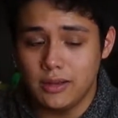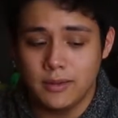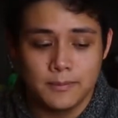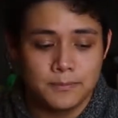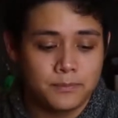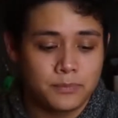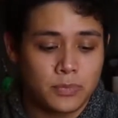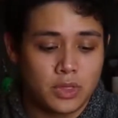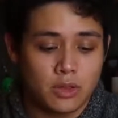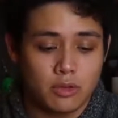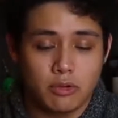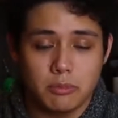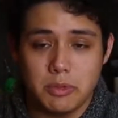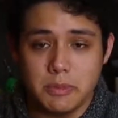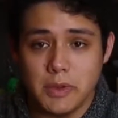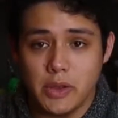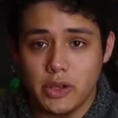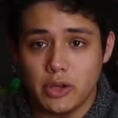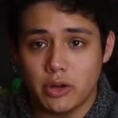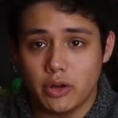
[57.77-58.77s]
We're going to be
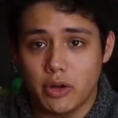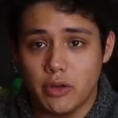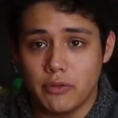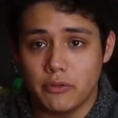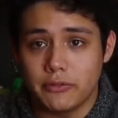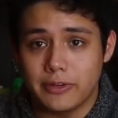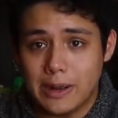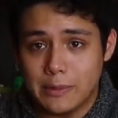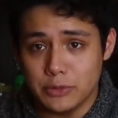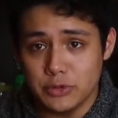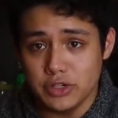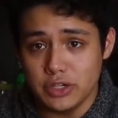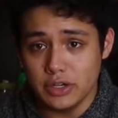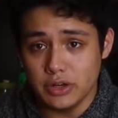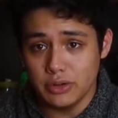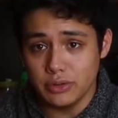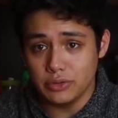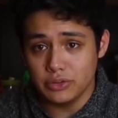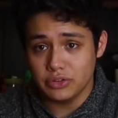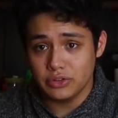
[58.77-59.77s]
making our own
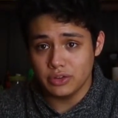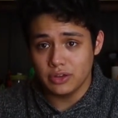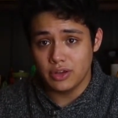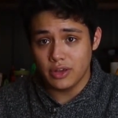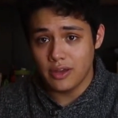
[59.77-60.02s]
Frappuccinos.